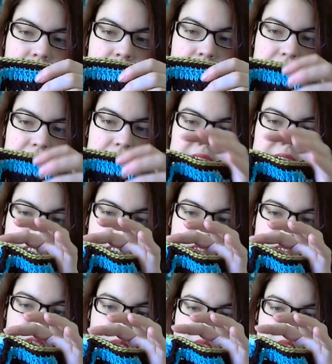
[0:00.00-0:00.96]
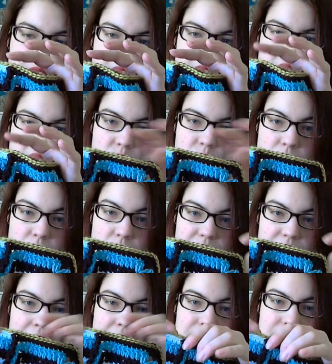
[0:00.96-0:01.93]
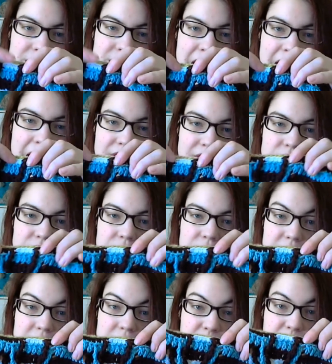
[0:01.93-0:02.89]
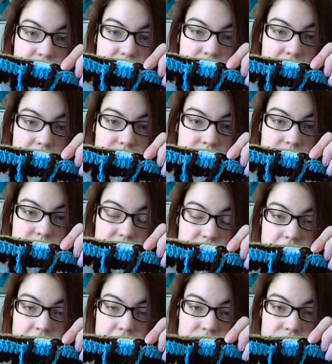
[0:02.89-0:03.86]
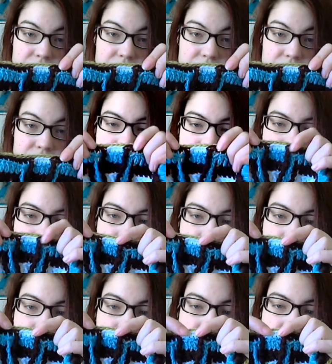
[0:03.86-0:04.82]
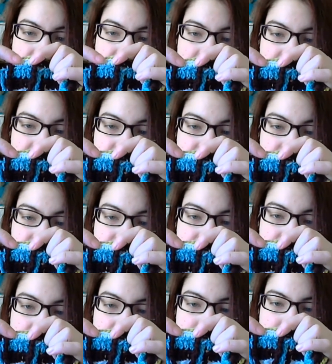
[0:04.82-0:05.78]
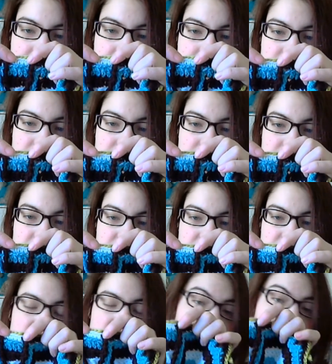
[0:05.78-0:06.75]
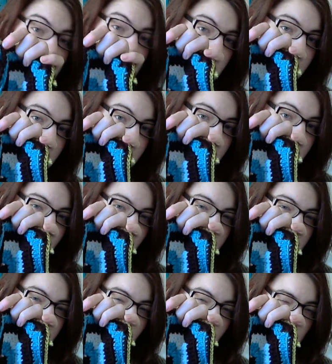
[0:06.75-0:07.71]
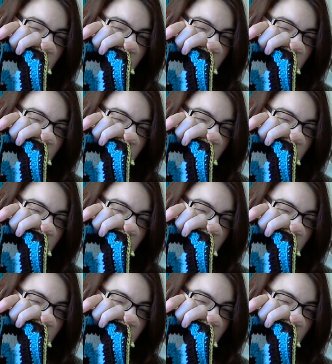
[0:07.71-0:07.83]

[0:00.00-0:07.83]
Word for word: instead of doing a white round after this brown round, which I obviously didn't do, I just um, ch changed out these four